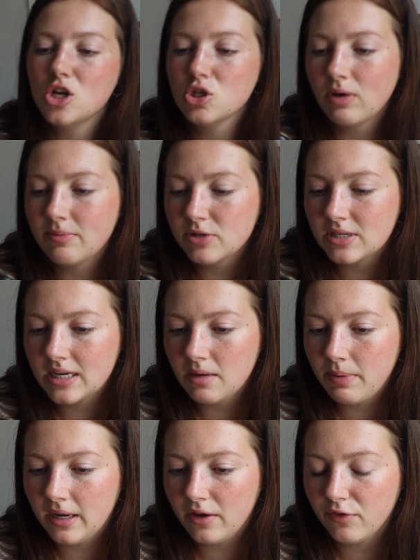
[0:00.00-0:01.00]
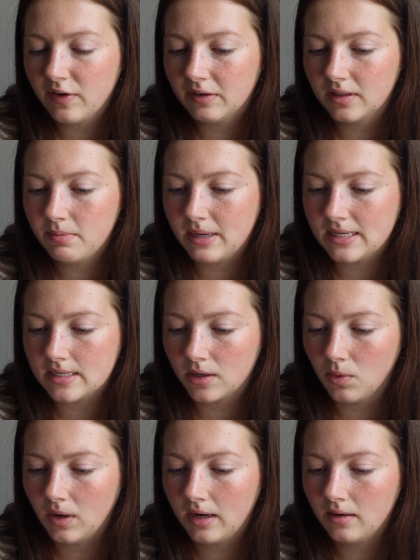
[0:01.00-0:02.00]
So I'm just gonna pick a fairly basic
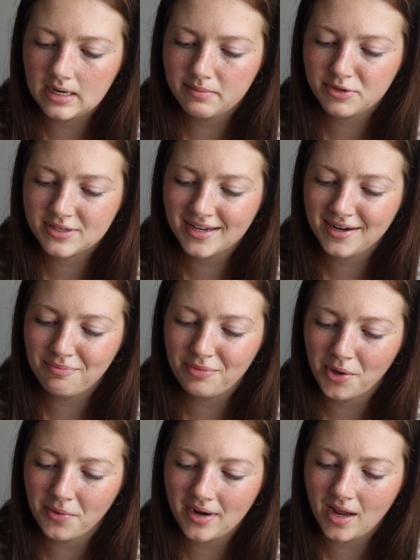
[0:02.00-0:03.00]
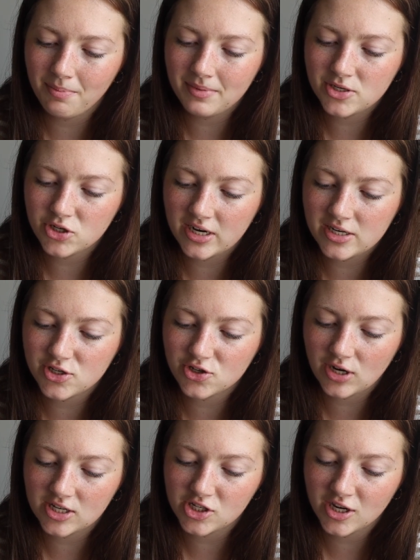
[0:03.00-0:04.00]
one, I'm just gonna blow it up and try to
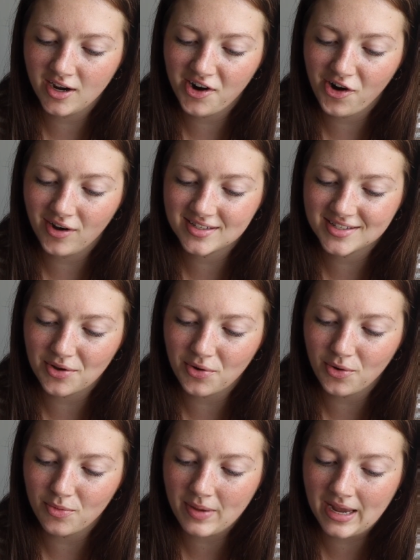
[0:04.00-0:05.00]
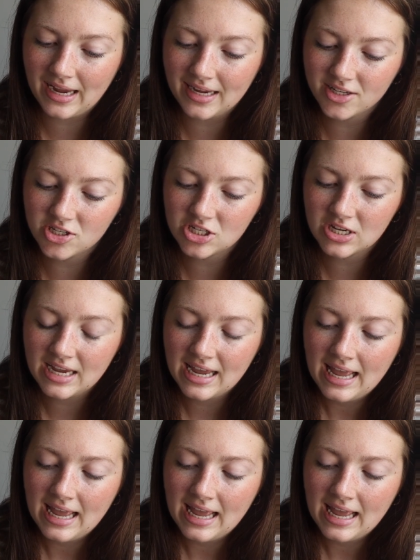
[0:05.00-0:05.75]
stretch it across the whole page.